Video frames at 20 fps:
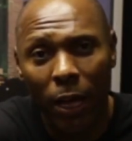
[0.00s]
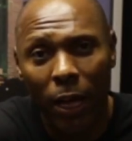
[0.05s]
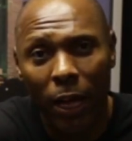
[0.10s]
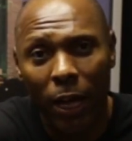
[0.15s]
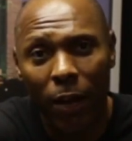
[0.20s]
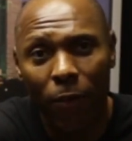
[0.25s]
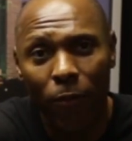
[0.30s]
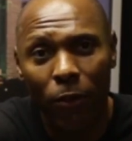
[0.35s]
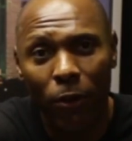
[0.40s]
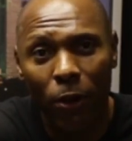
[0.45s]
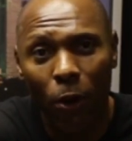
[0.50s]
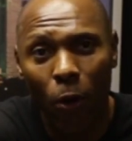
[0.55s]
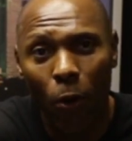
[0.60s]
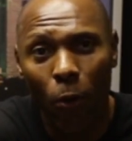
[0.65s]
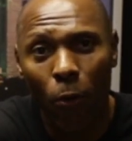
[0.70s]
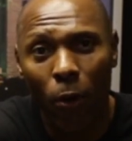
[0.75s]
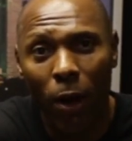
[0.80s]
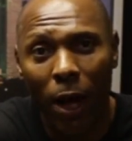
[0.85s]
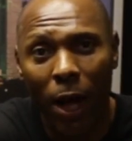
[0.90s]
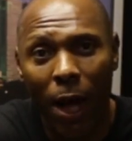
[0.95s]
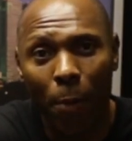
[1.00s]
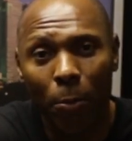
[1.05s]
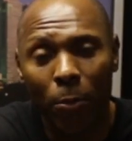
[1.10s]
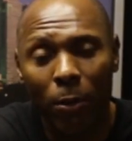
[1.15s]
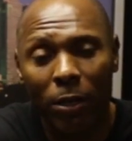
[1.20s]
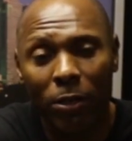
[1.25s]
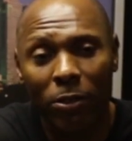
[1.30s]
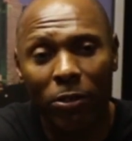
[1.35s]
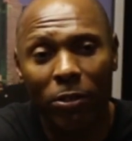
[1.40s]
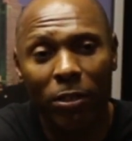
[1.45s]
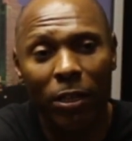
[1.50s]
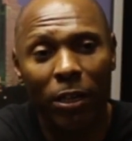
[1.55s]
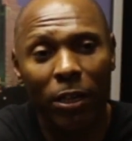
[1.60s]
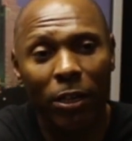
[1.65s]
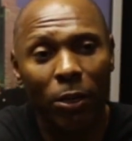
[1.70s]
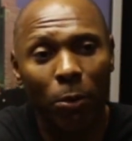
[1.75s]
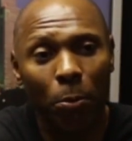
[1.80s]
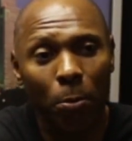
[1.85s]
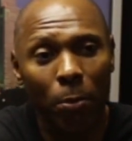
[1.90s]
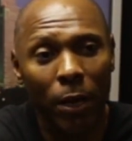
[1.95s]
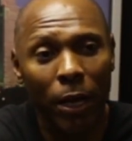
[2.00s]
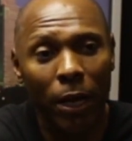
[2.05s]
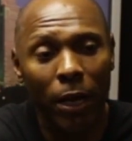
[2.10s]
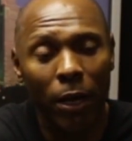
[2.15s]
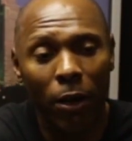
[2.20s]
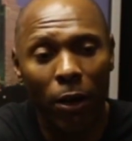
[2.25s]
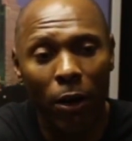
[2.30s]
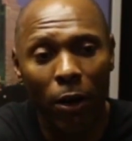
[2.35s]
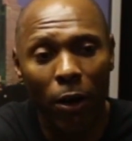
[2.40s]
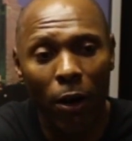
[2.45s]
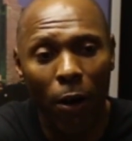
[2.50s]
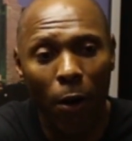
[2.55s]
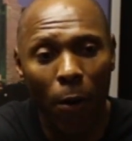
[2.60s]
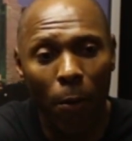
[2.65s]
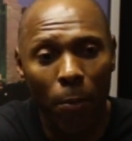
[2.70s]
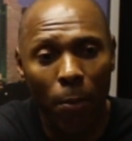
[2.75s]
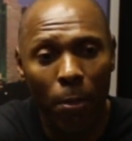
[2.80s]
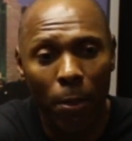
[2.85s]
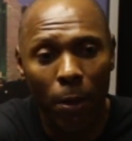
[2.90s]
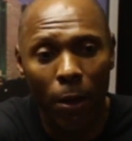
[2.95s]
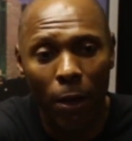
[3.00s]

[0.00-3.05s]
even though I'm considered to be a, um,